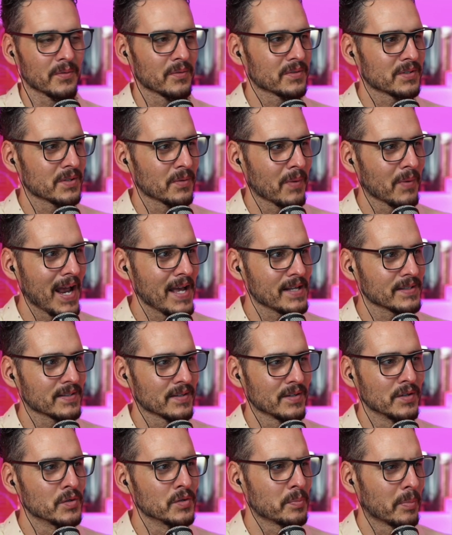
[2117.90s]
razz the
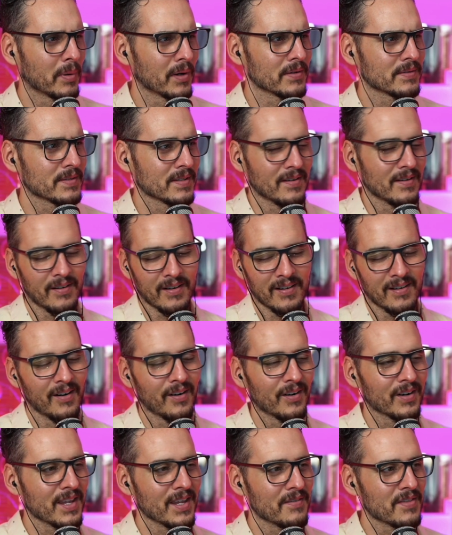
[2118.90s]
new person
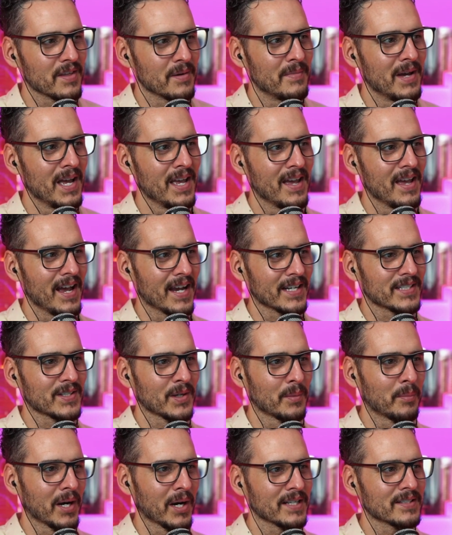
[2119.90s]
or give them
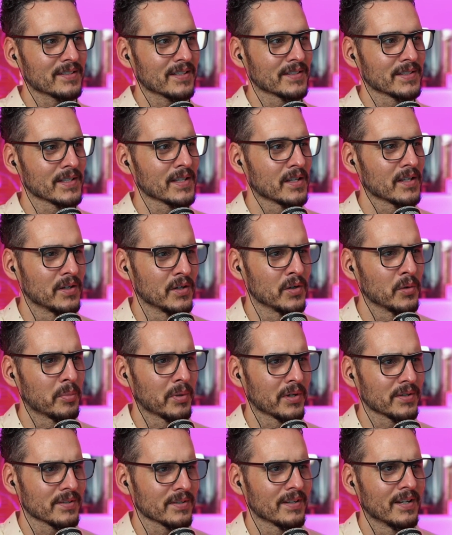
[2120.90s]
extra breaks because of the new
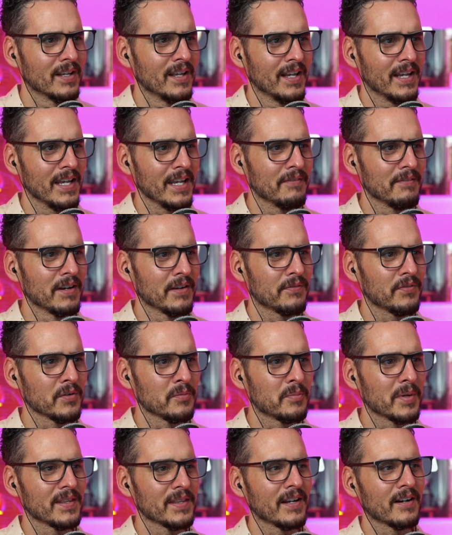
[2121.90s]
person. Even if
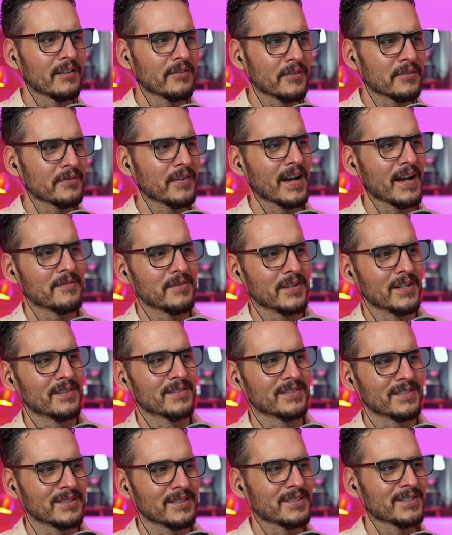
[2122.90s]
you've been there for 5
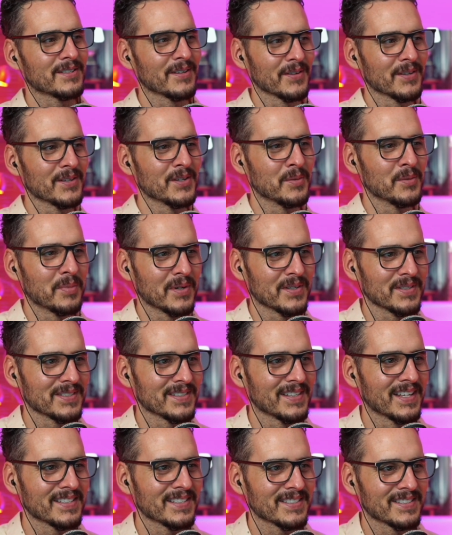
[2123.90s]
years, you're still the new person.
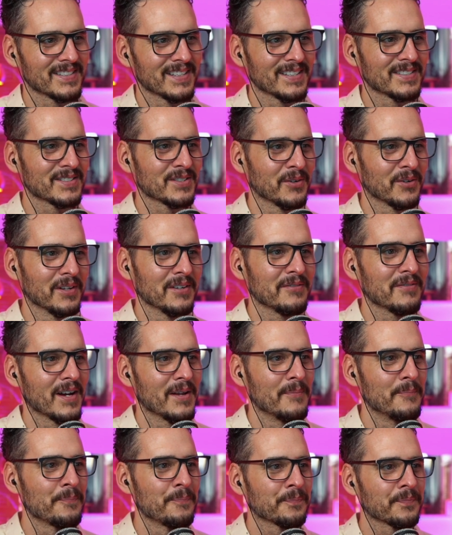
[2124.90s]
That's totally fine.
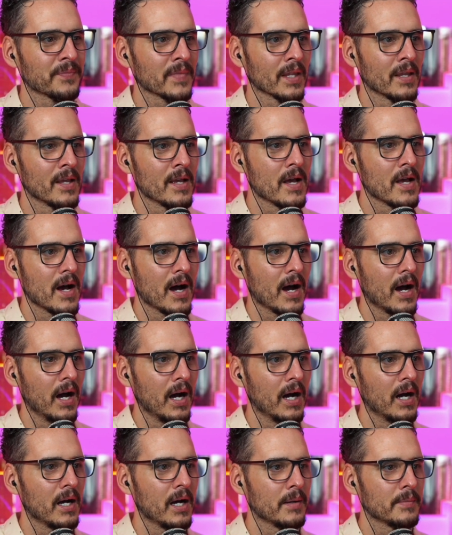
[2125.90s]

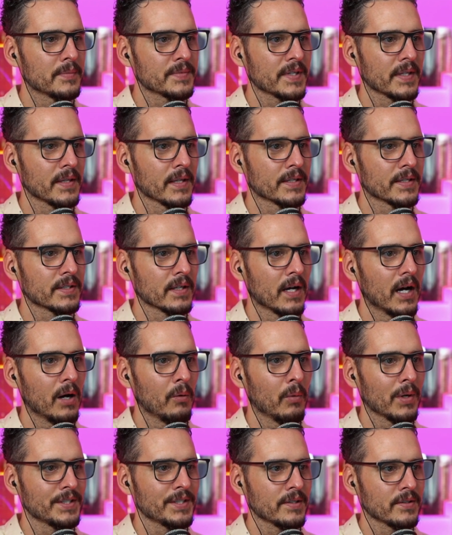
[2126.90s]
Sinless,
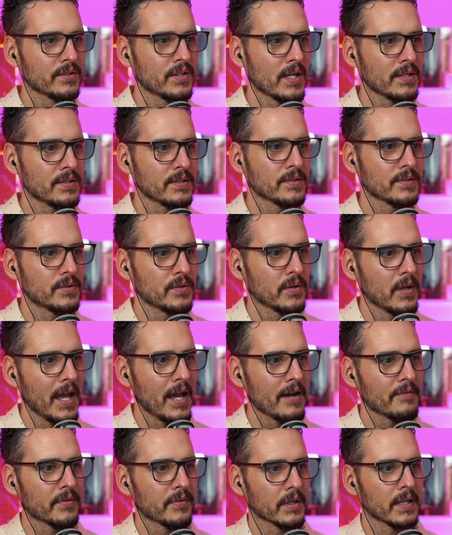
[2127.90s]
what suggestions do you
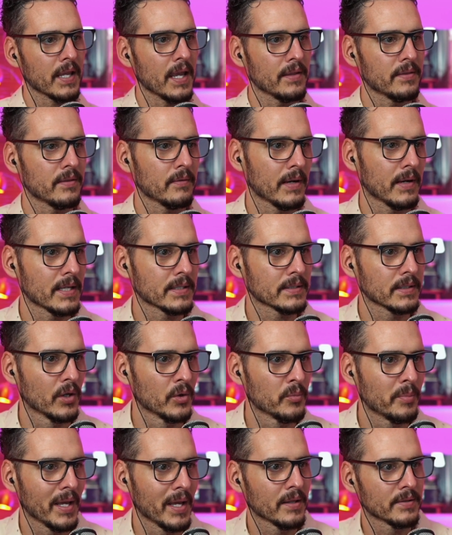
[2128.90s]
have for K3S
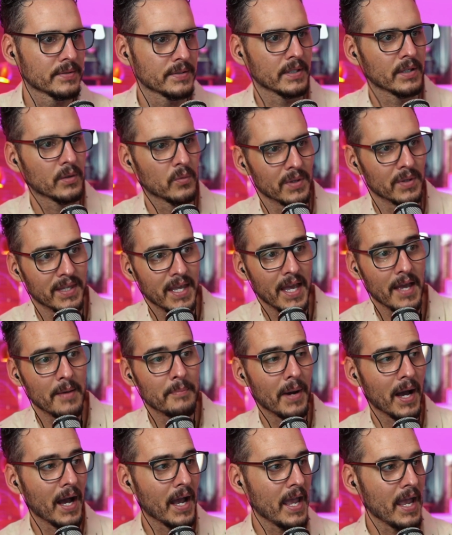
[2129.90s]
load balancing with Kemp?
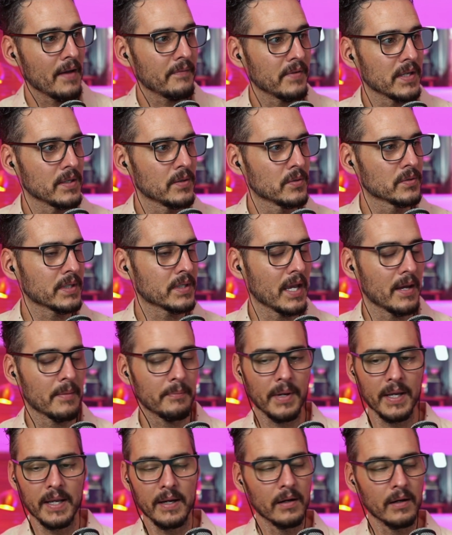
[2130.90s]
I haven't used Kemp.
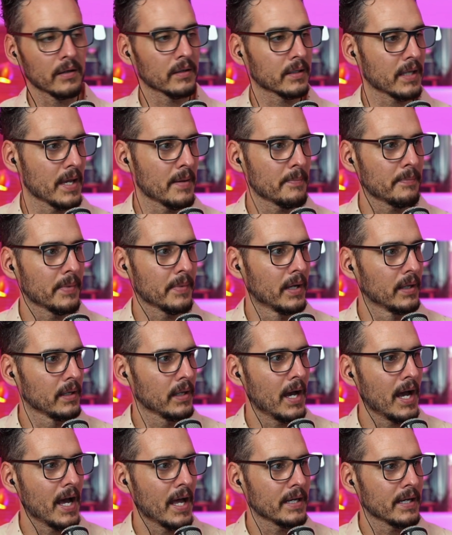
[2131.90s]
I hear Kemp a
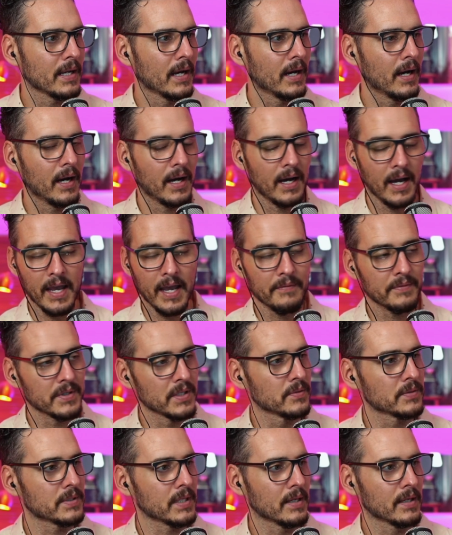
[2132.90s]
lot. I haven't
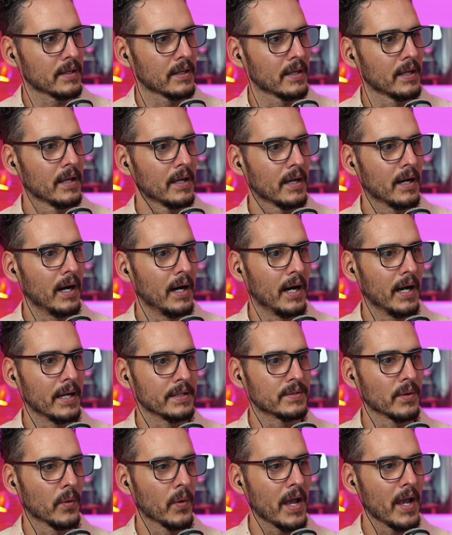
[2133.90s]
used it. I
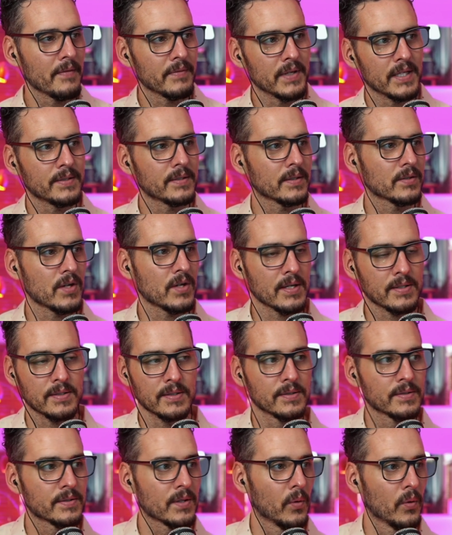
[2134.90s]
don't have any
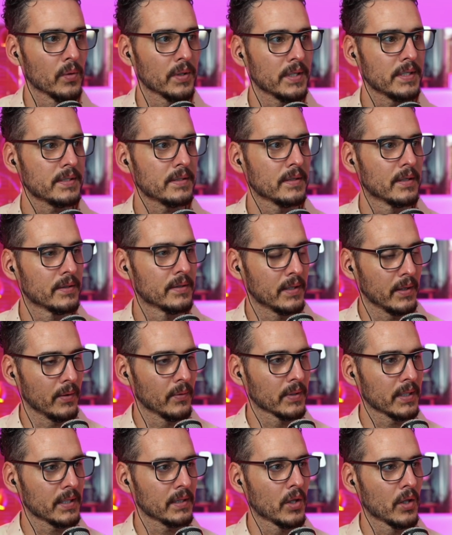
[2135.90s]
suggestions. The only
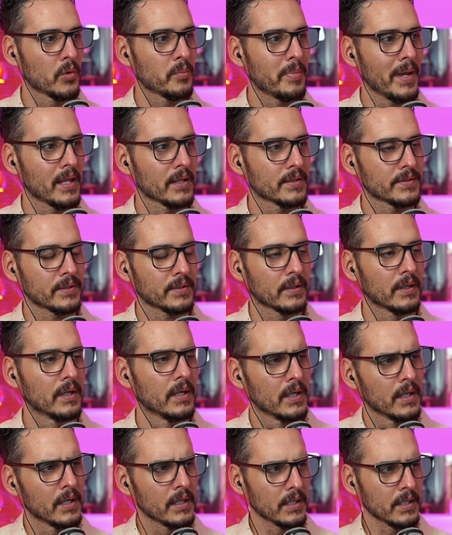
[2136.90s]
load balancer,
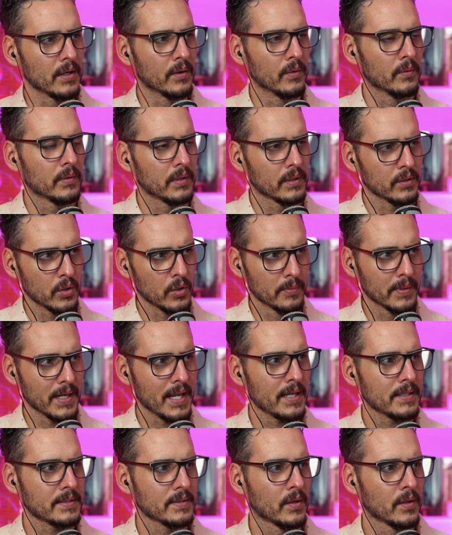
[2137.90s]

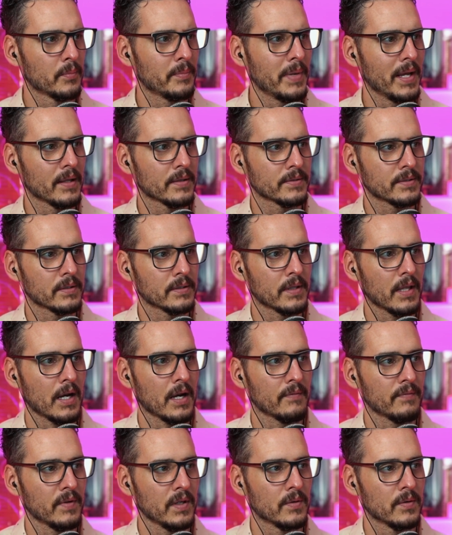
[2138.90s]
Kubernetes load balancer that
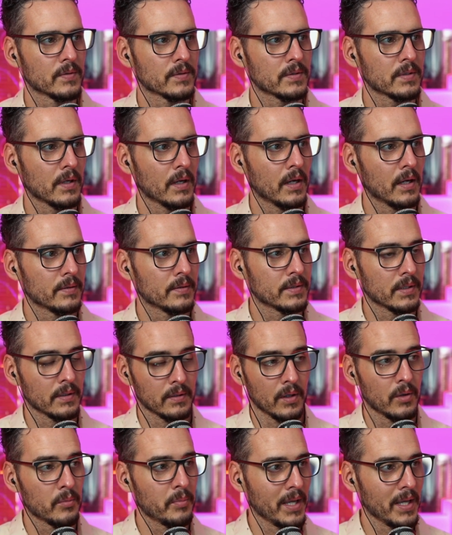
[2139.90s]
I've used to
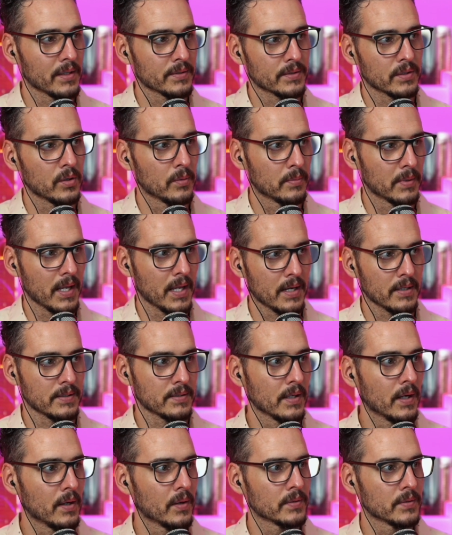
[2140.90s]
load balance Kubernetes
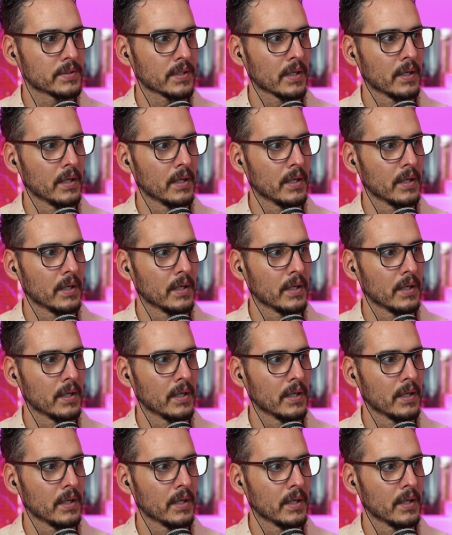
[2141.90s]
nodes